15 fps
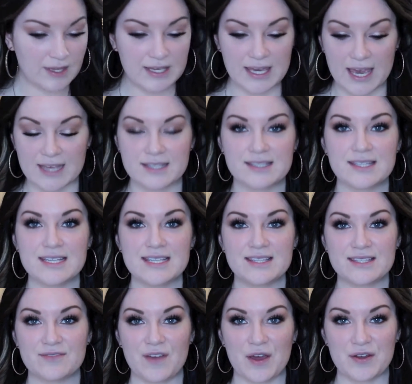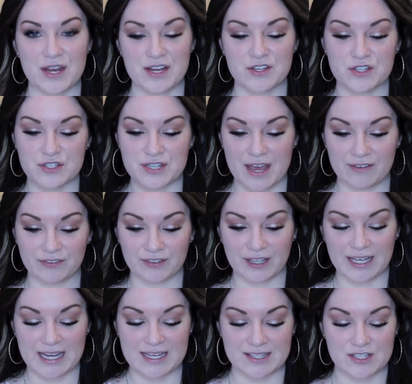Yes, this foundation
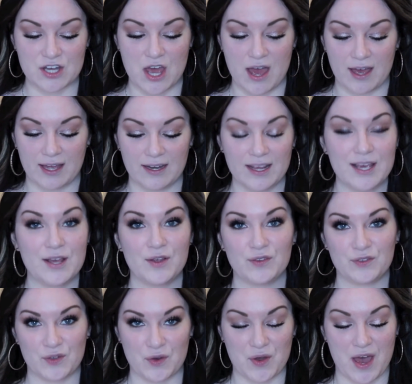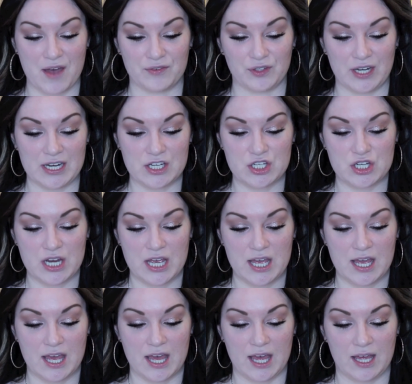definitely is not full coverage,
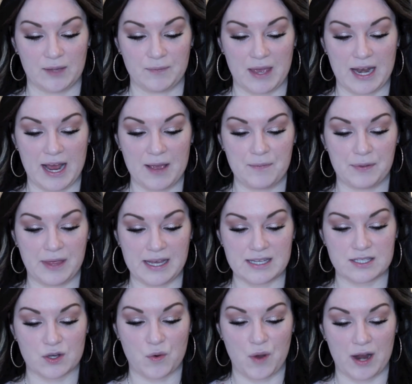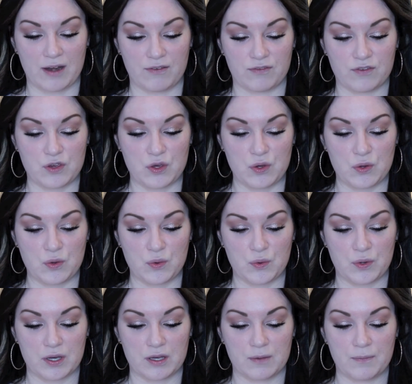and I placed quite a
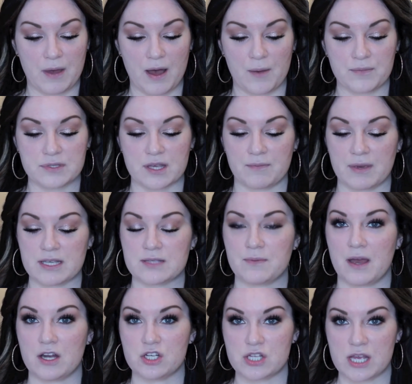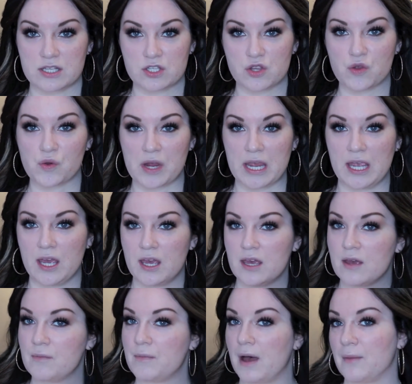few pumps on my sponge. That's 3
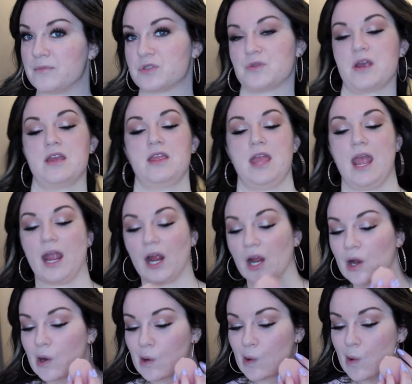pumps right there.